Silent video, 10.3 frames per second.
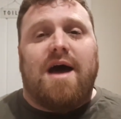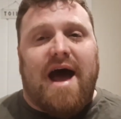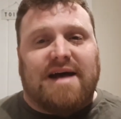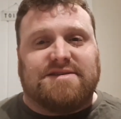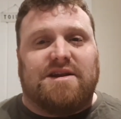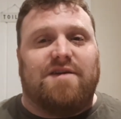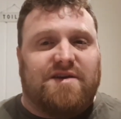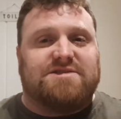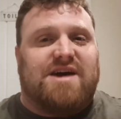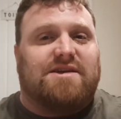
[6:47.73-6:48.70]
as a
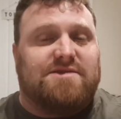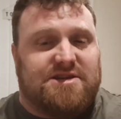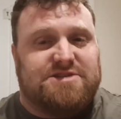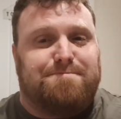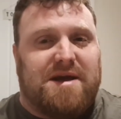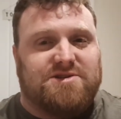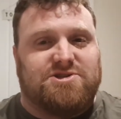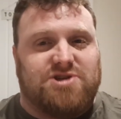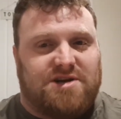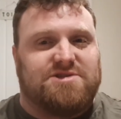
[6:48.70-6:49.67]
living saint to dispense
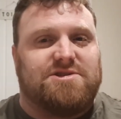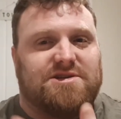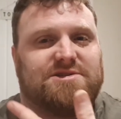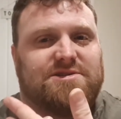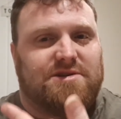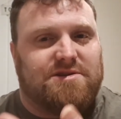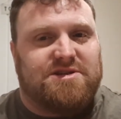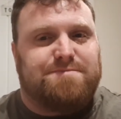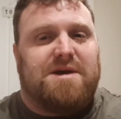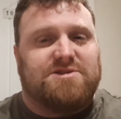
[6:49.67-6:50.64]
justice and
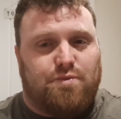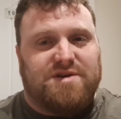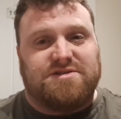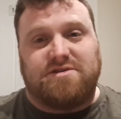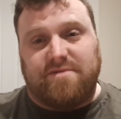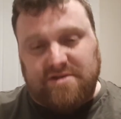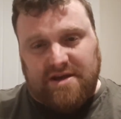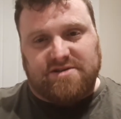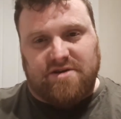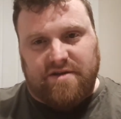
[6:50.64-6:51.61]
dispense wisdom and
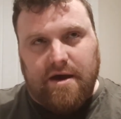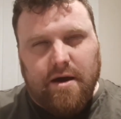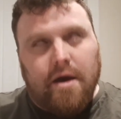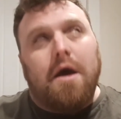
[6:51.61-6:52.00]
things like that.